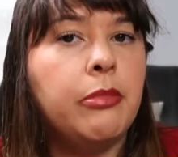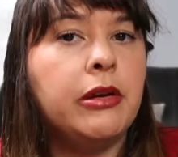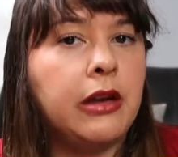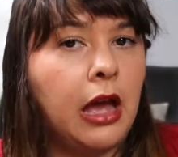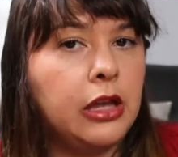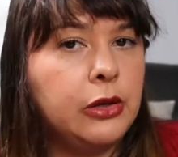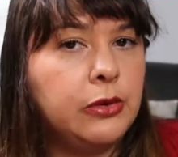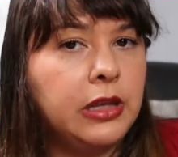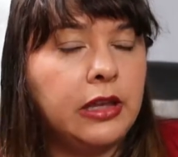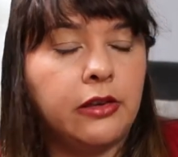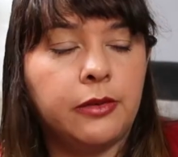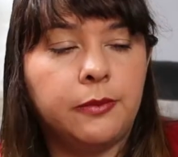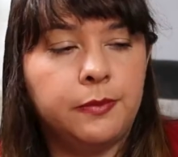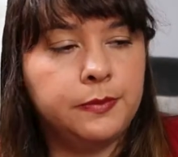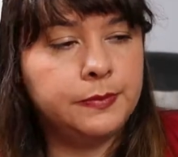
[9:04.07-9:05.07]
but not
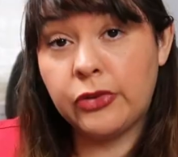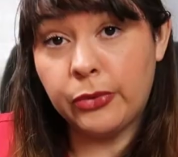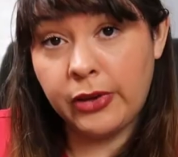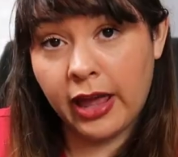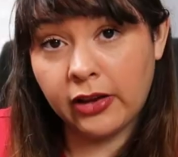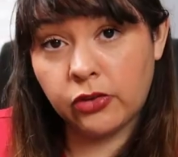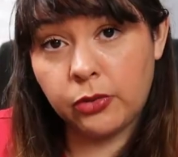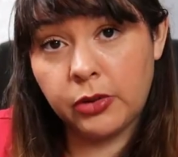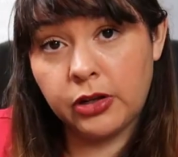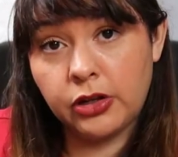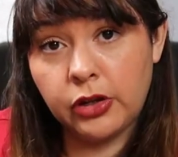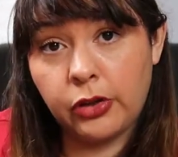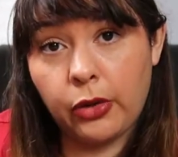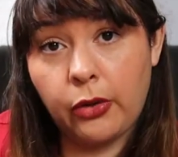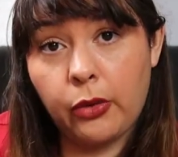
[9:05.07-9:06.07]
unique. So next we're
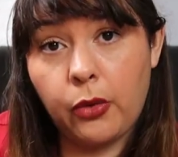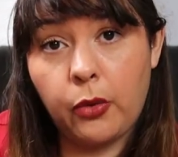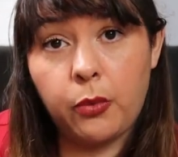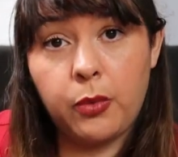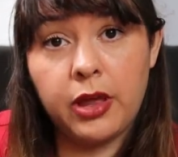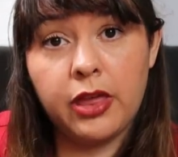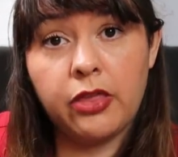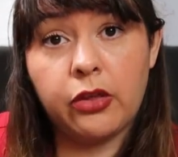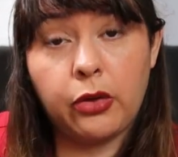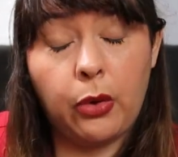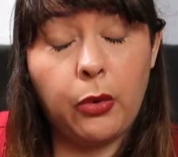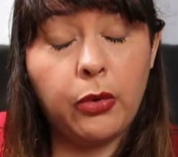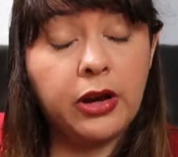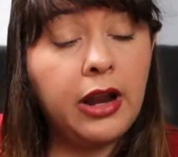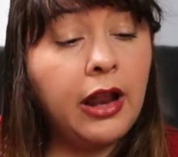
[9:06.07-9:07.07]
gonna go with
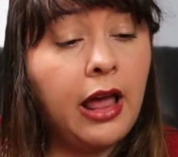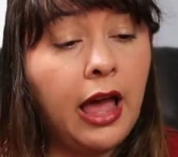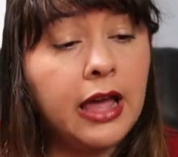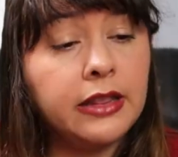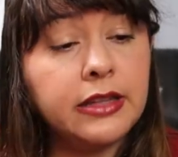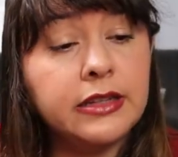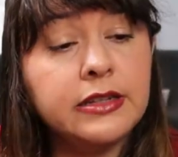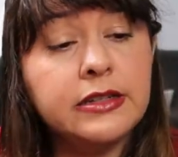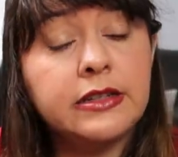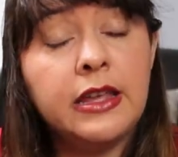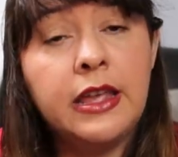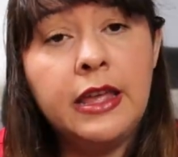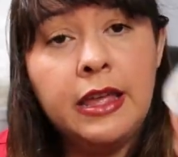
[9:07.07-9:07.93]
Coconut Island.